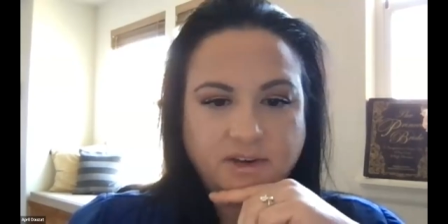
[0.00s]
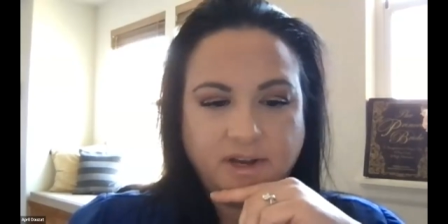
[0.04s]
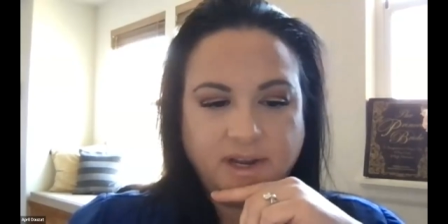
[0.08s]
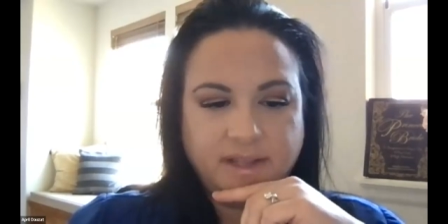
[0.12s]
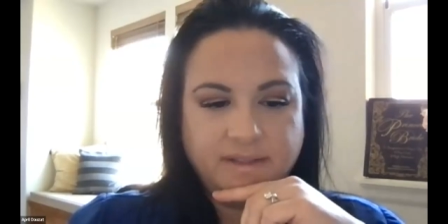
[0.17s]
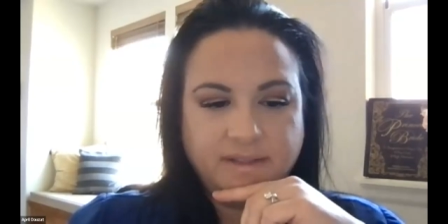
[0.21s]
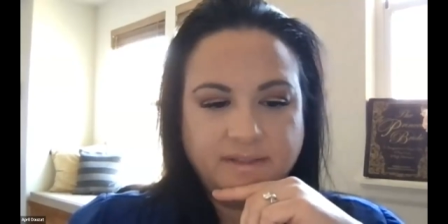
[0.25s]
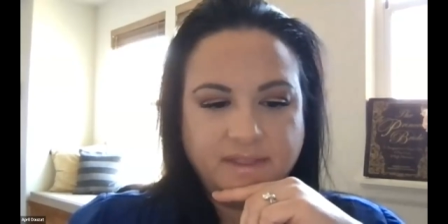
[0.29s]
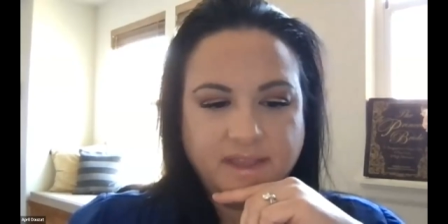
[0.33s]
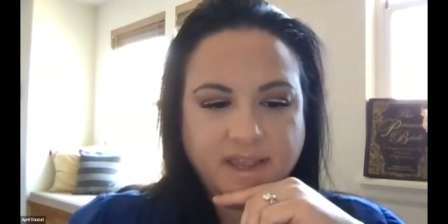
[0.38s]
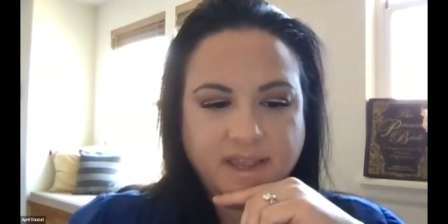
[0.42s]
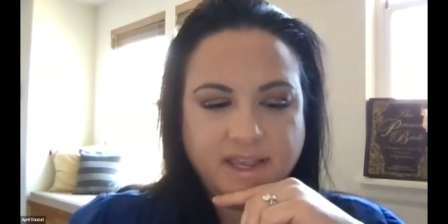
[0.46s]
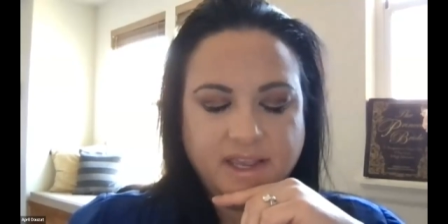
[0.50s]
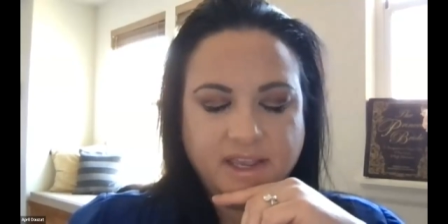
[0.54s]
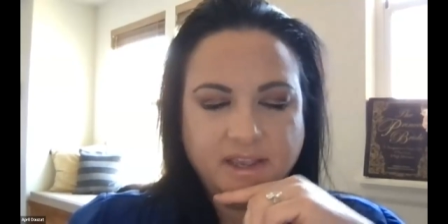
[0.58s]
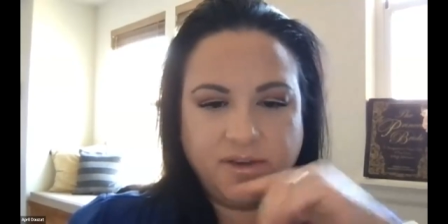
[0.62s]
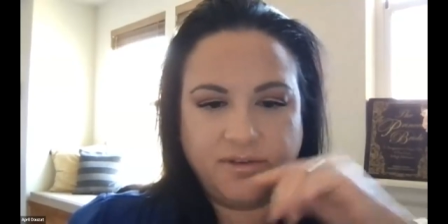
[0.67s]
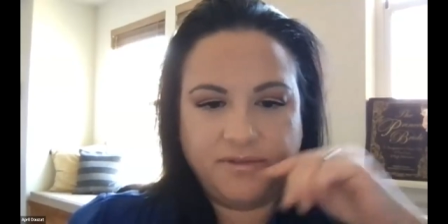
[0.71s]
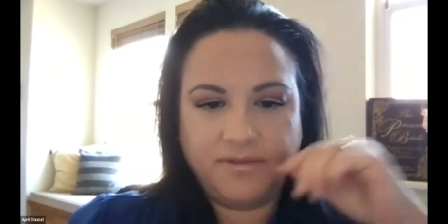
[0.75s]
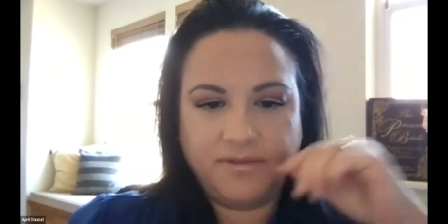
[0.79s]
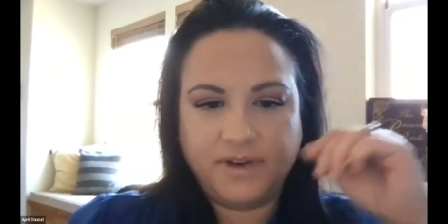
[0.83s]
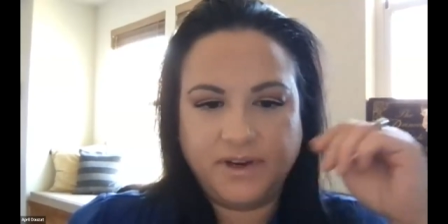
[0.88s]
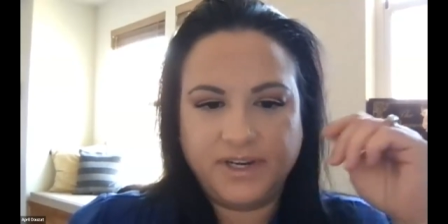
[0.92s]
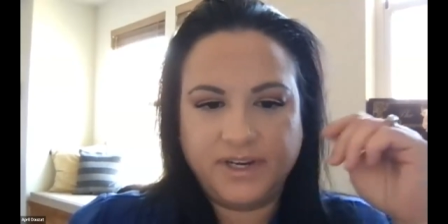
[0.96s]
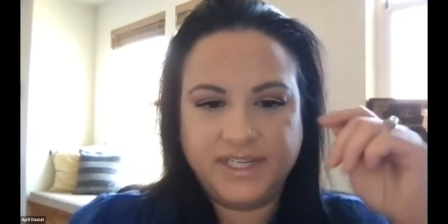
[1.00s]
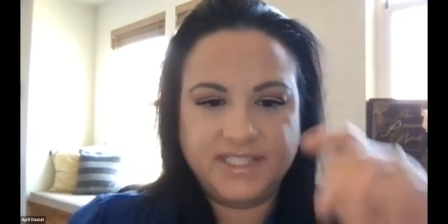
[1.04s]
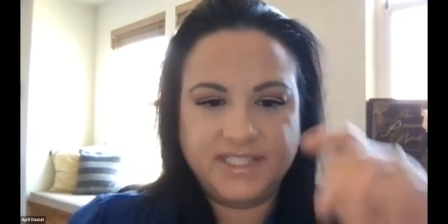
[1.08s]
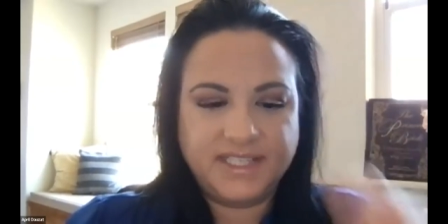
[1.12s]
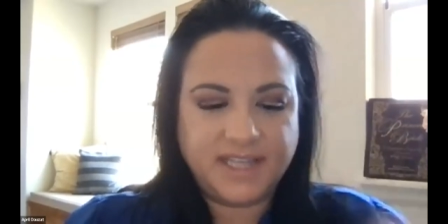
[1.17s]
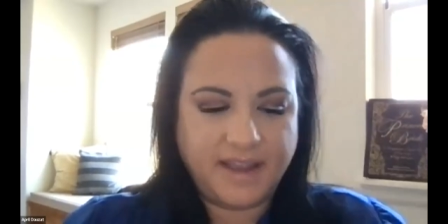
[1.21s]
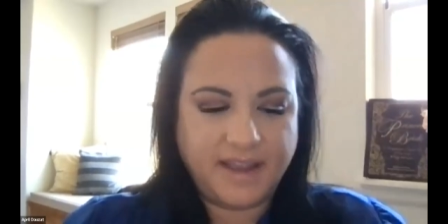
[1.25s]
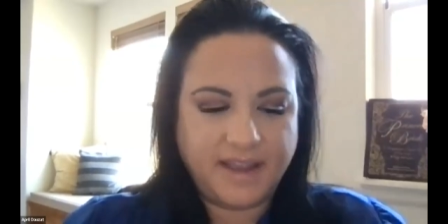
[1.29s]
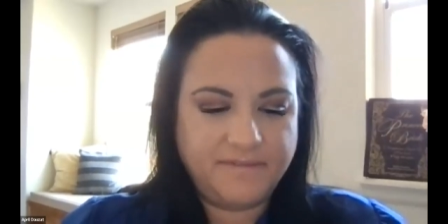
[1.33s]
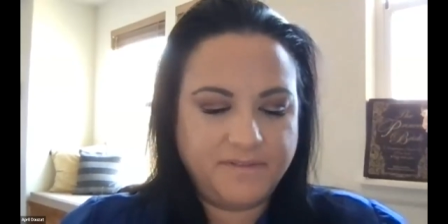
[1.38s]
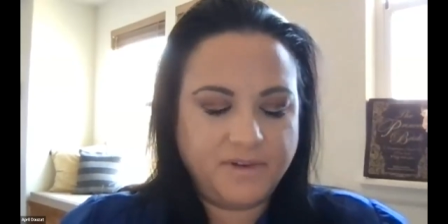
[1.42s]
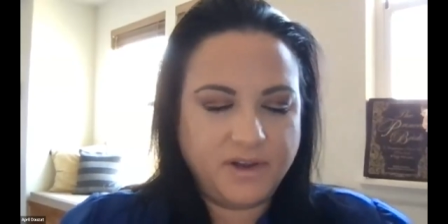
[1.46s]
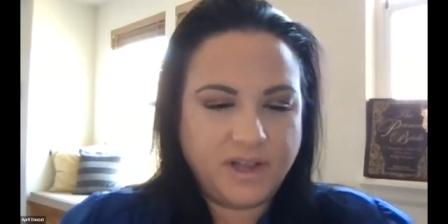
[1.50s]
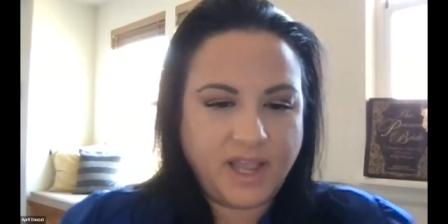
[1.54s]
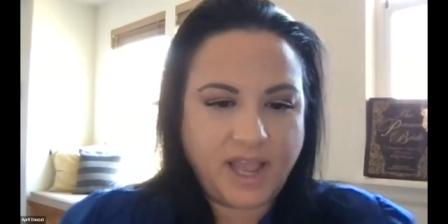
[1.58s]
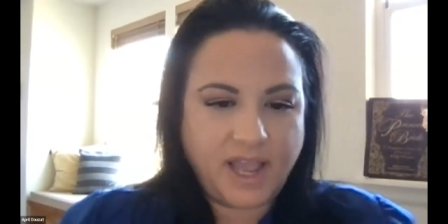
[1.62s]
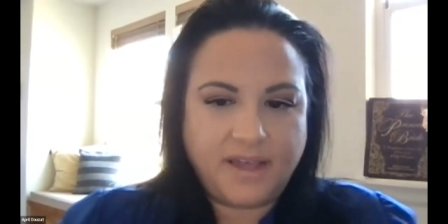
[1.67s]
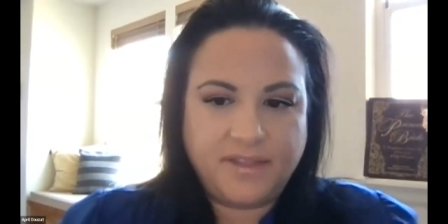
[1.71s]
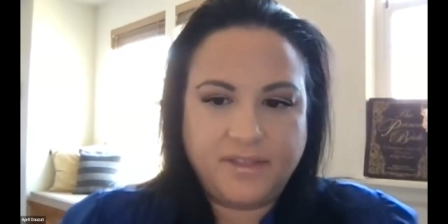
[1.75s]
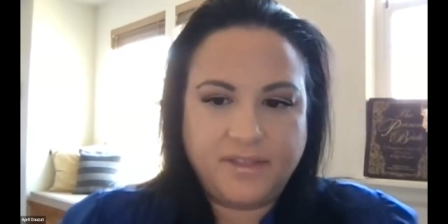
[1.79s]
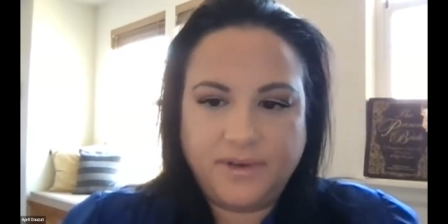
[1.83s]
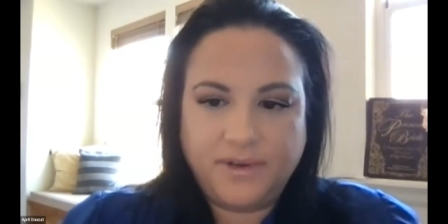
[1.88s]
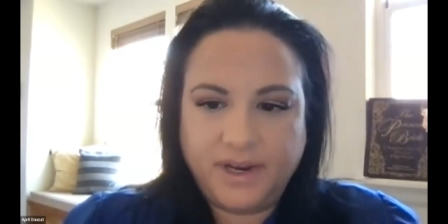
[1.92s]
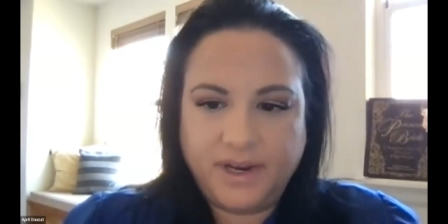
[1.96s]
great. Thank you. Very insightful,
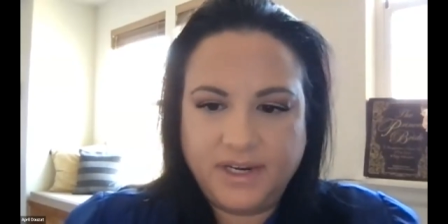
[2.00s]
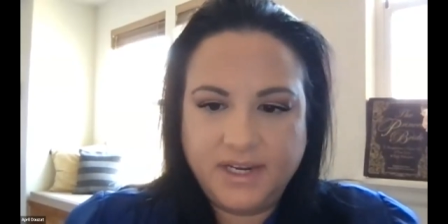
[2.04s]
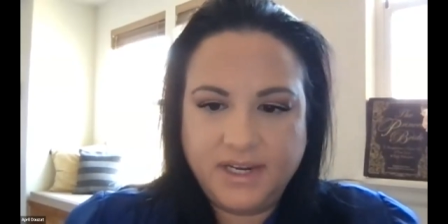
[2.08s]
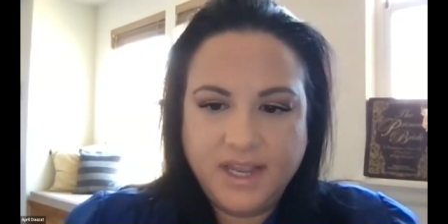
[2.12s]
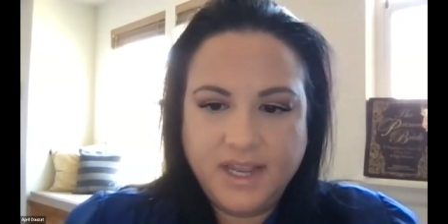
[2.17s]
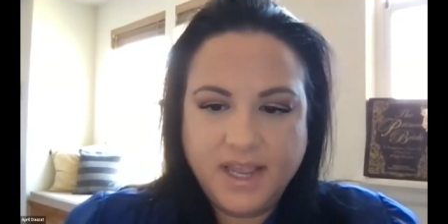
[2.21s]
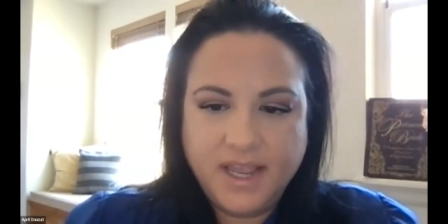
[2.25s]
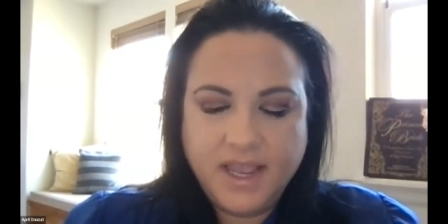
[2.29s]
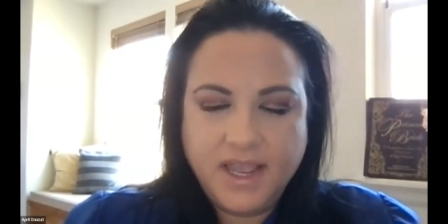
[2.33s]
Catherine.